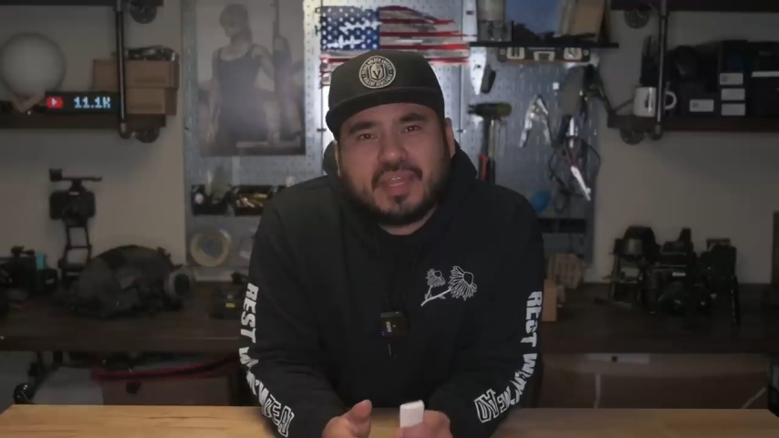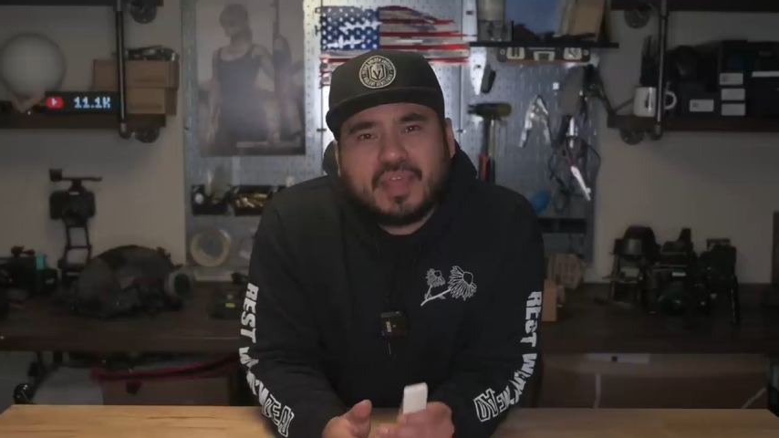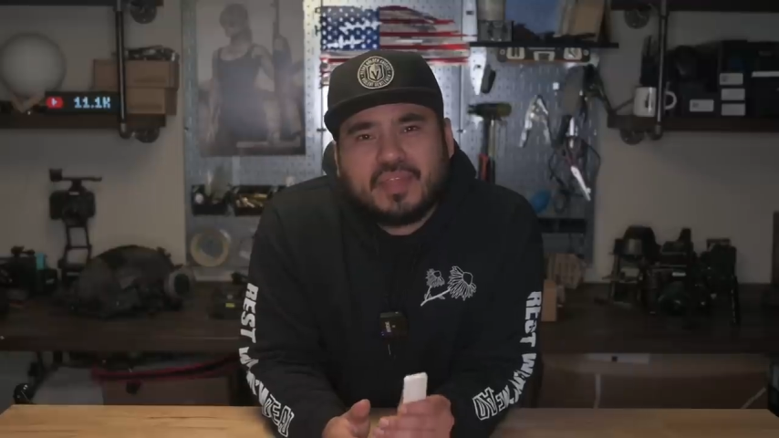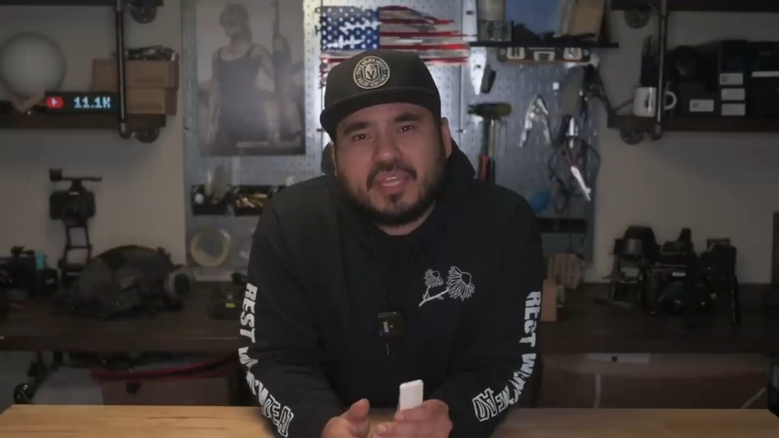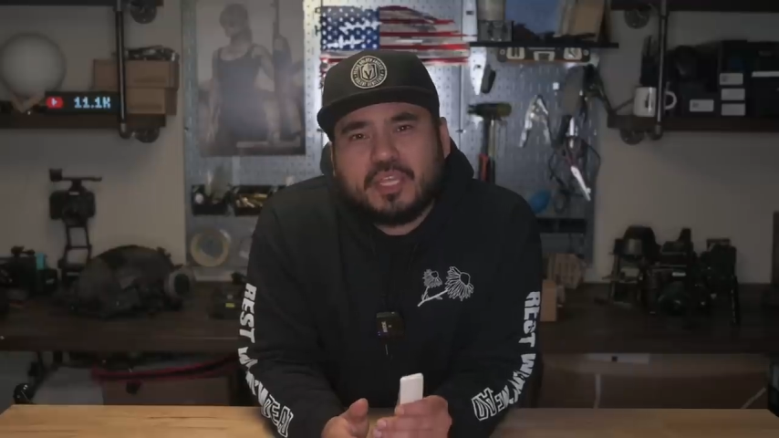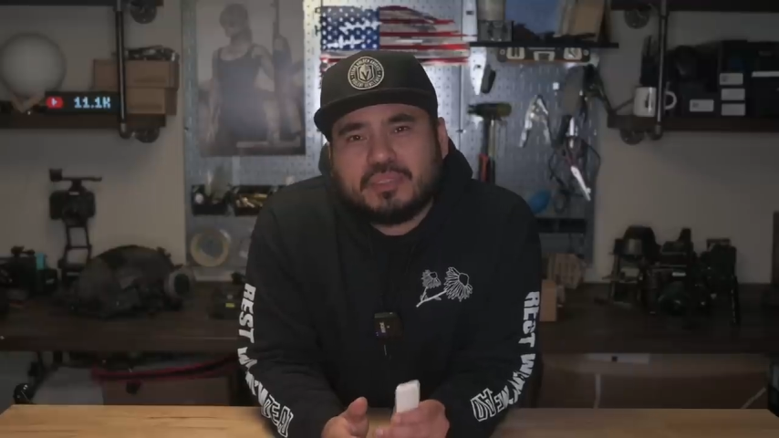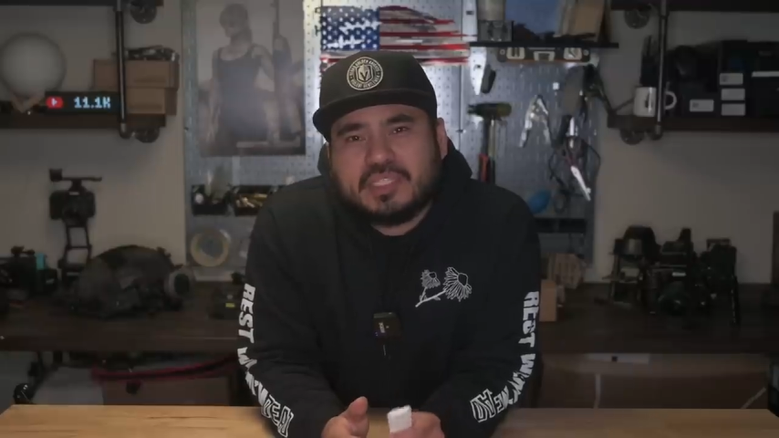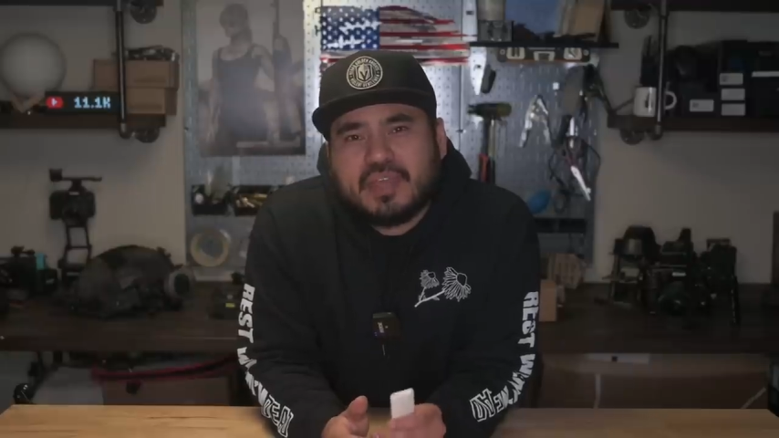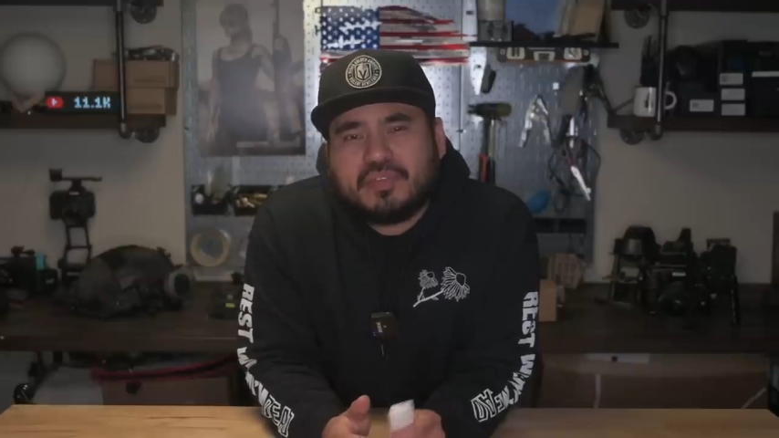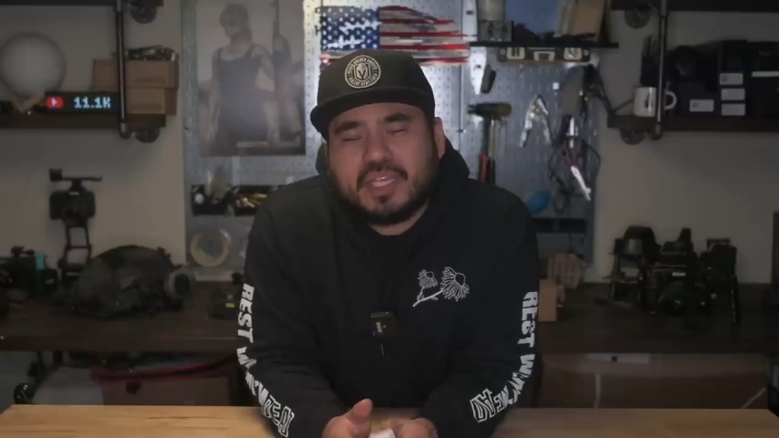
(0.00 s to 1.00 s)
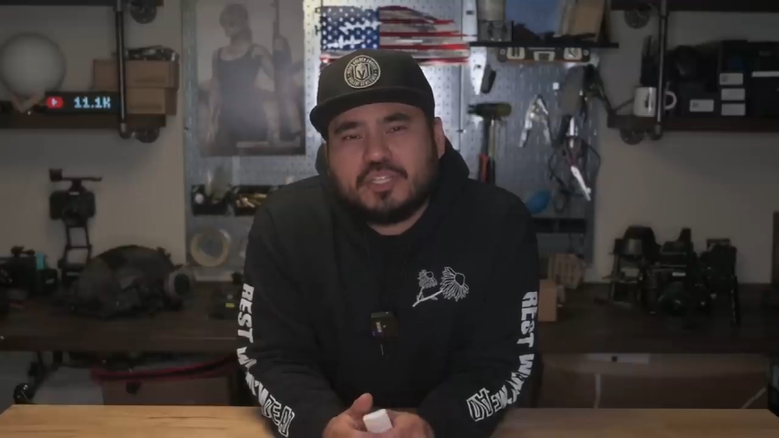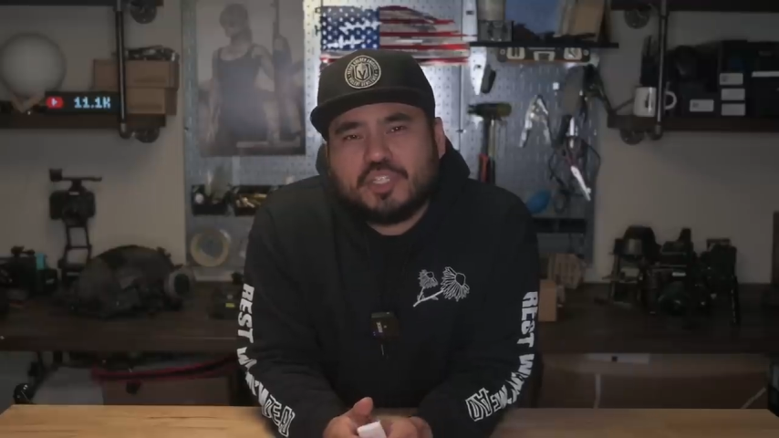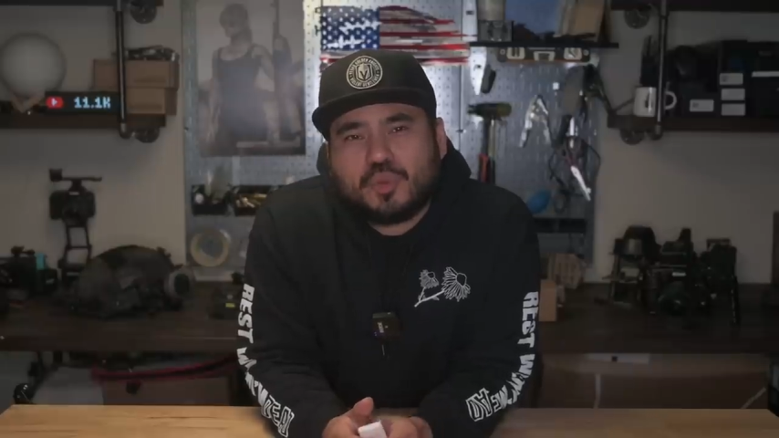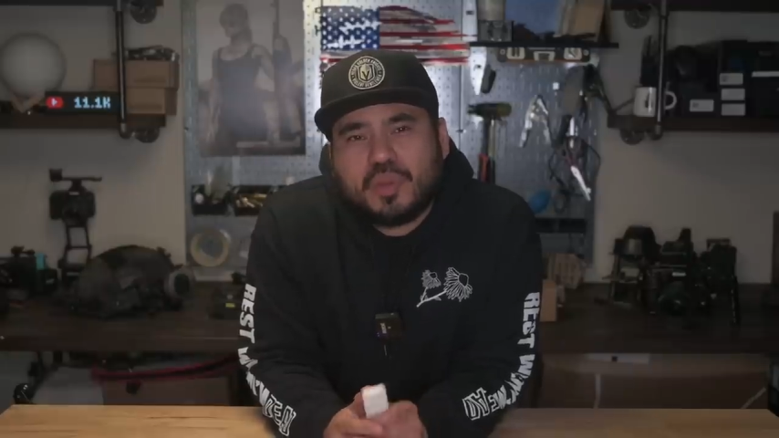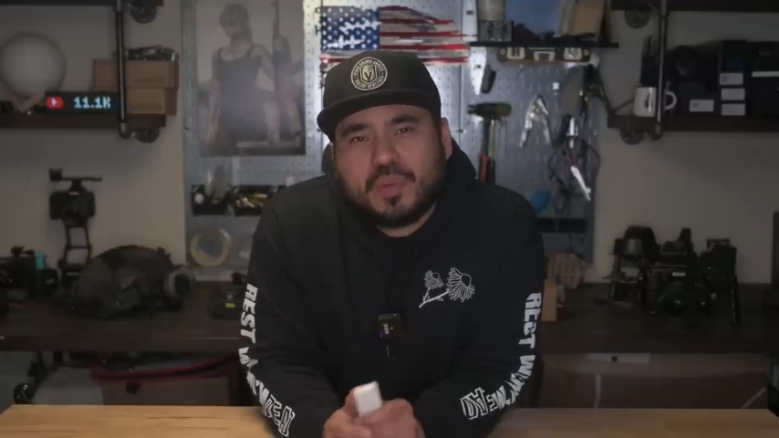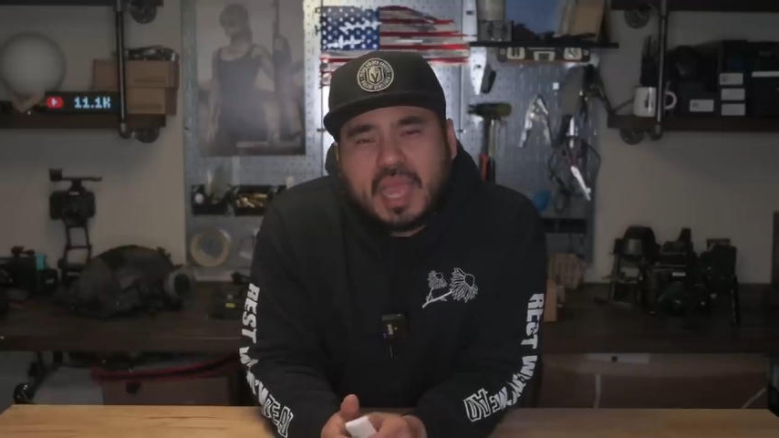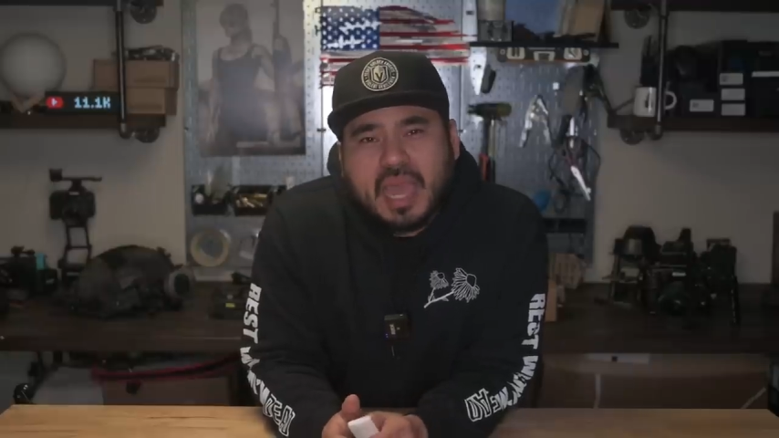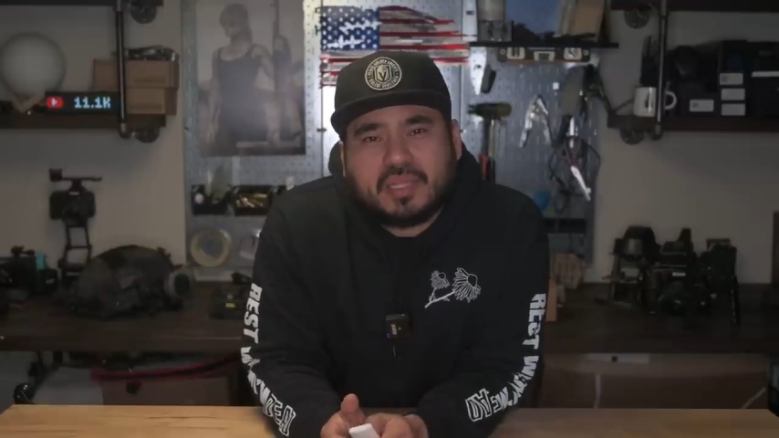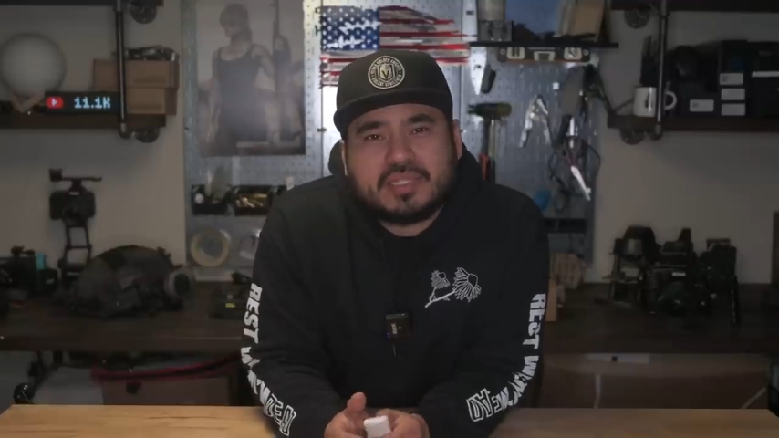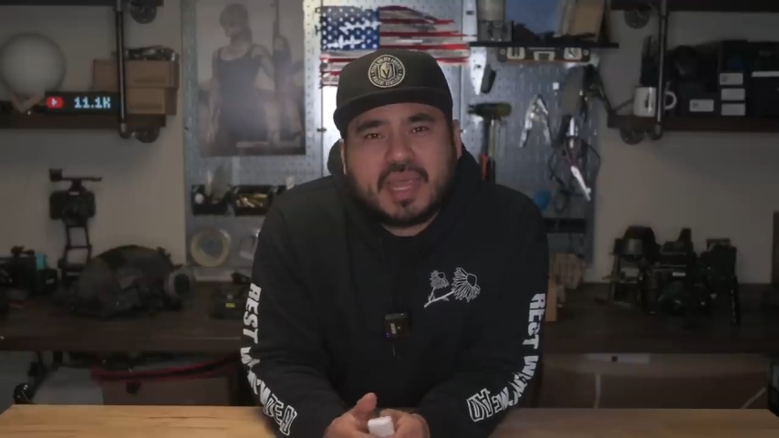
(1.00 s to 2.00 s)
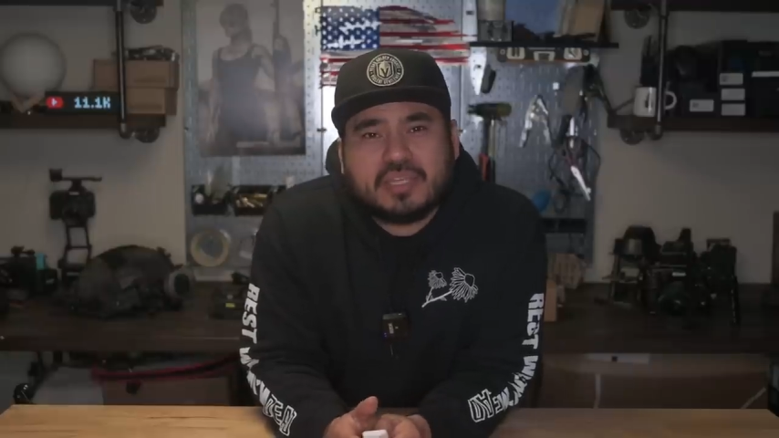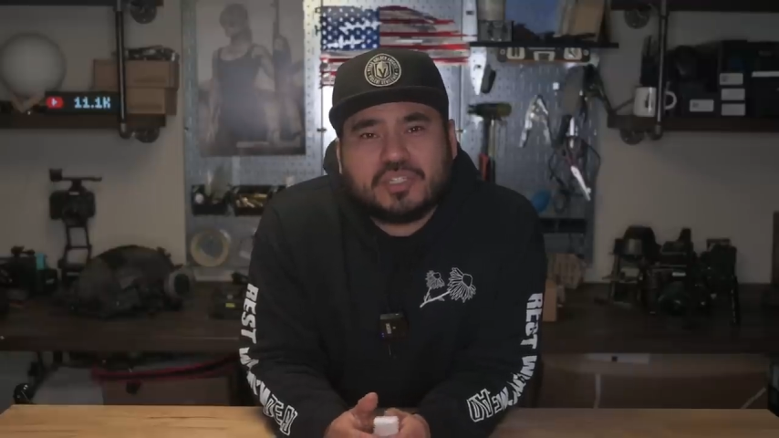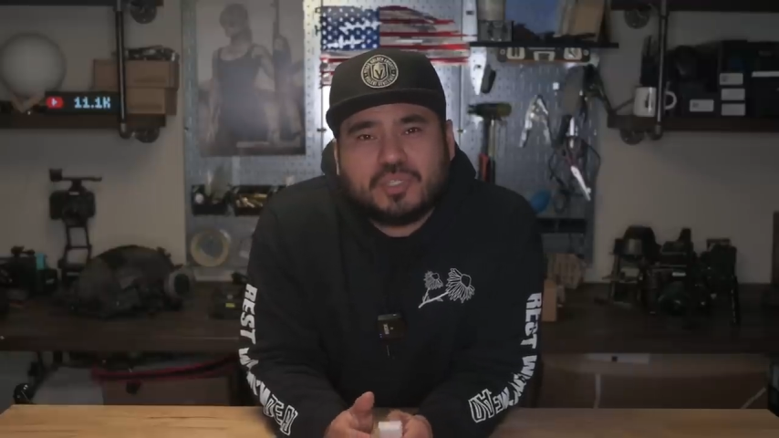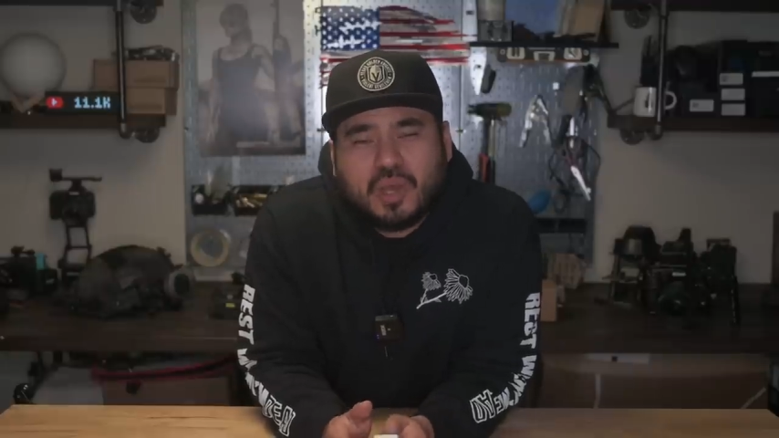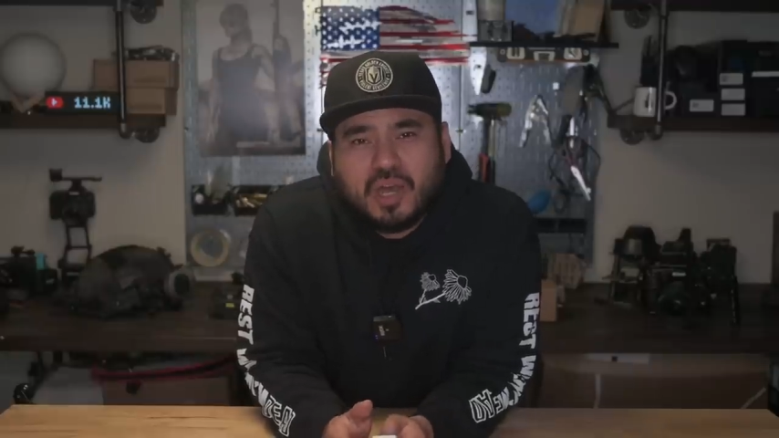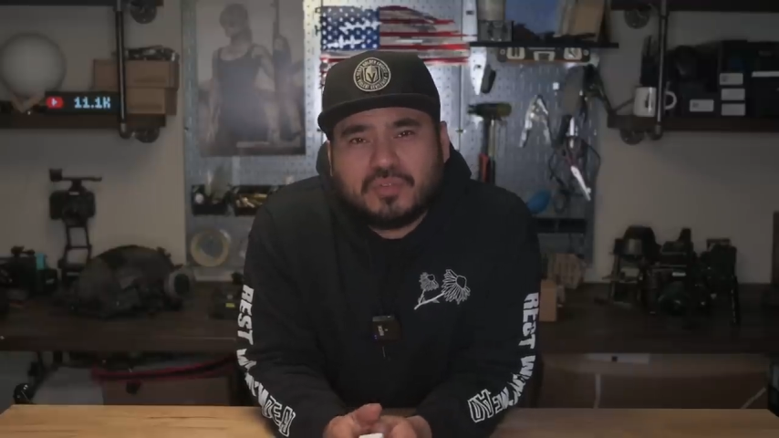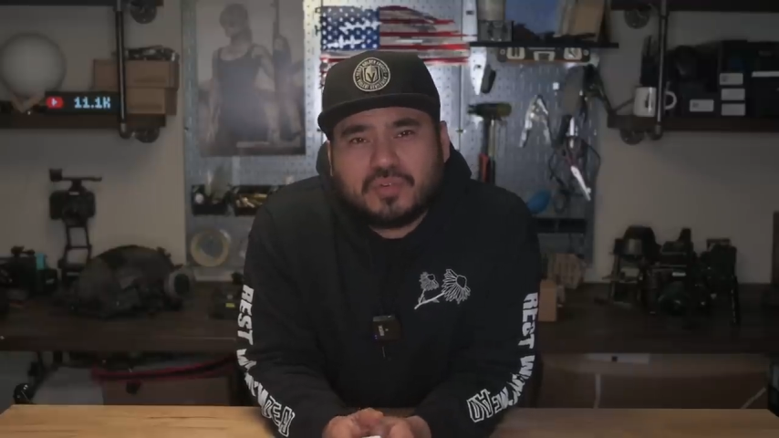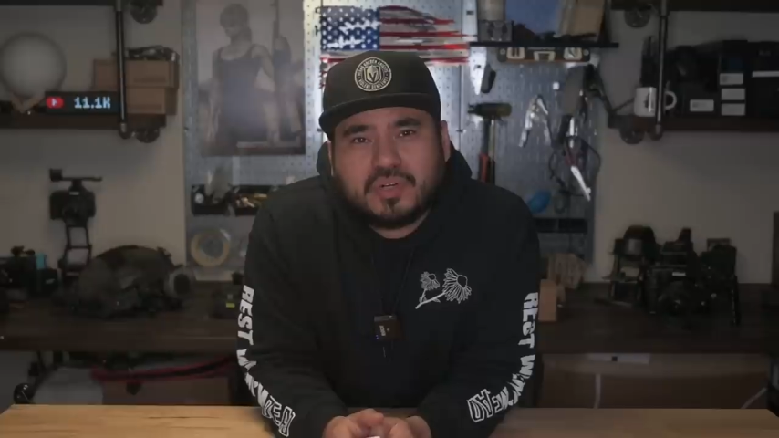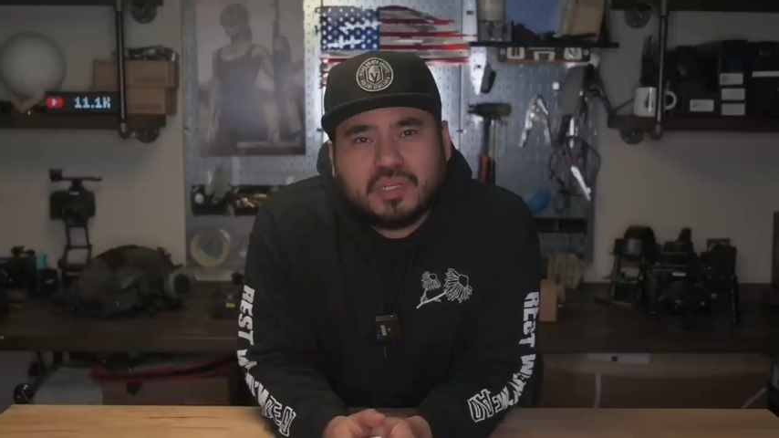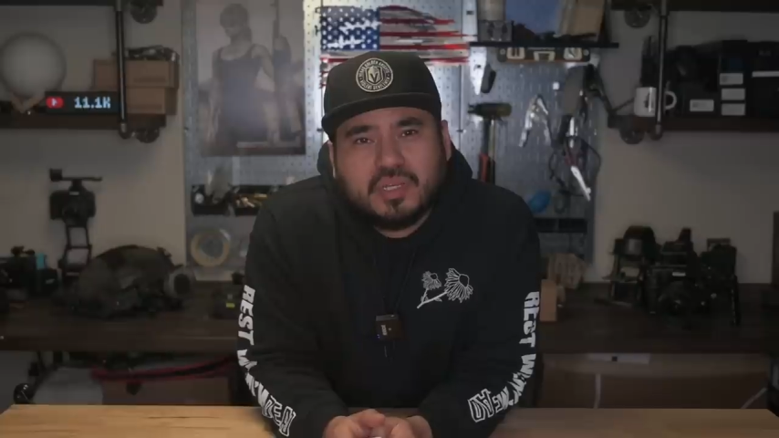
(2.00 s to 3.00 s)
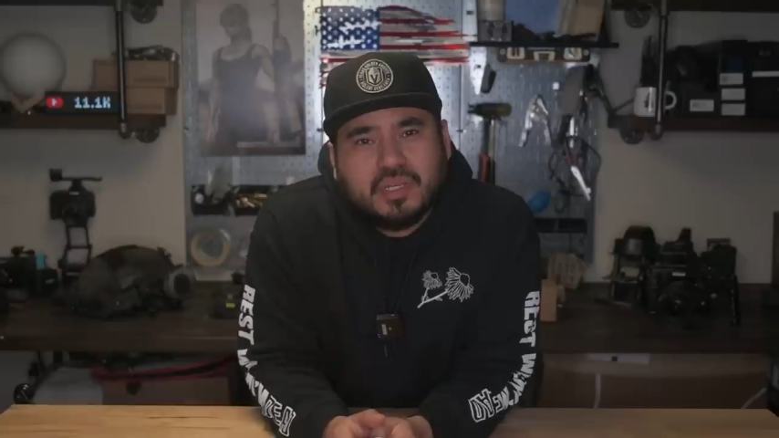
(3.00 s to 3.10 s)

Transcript: then I think you'll definitely enjoy what Atlas has to offer.